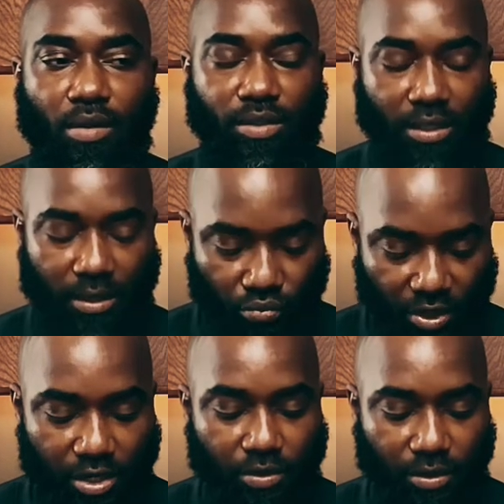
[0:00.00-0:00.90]
did
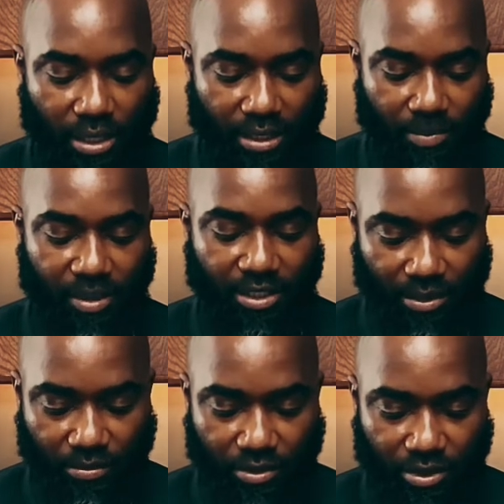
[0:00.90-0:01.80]
we know that the
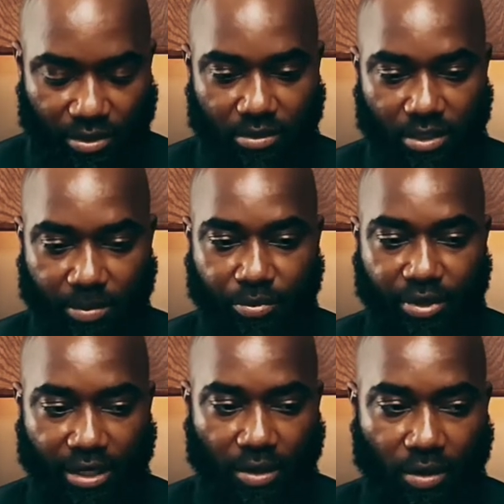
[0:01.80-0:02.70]
patient was
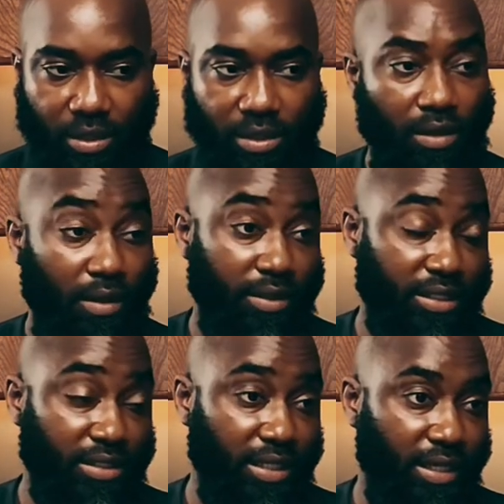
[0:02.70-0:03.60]
operated on
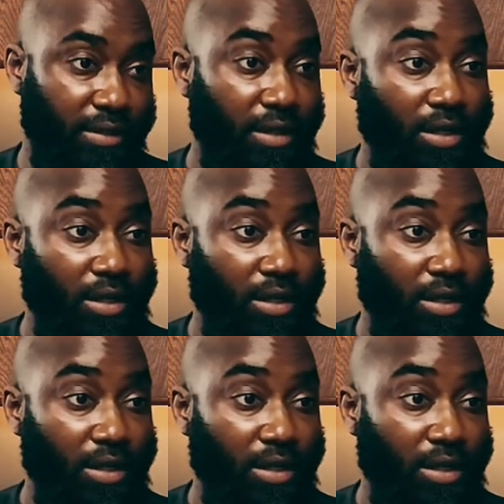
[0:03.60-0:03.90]
this day?